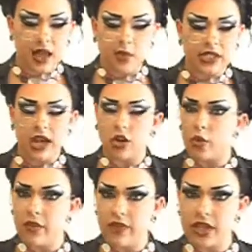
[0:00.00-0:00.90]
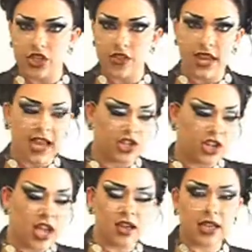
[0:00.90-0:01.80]
was not equivalent to the
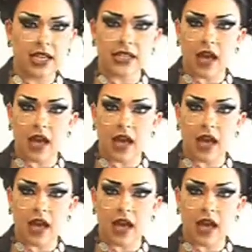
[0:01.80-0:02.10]
nationalities